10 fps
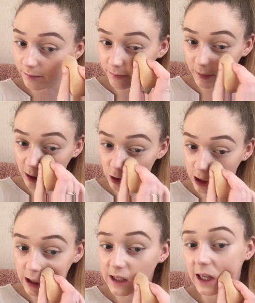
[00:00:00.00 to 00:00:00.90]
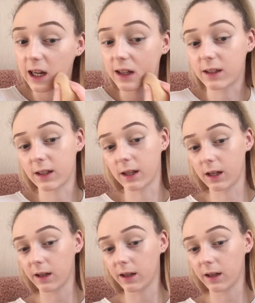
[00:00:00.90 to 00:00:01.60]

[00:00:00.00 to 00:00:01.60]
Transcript: my cheeks, add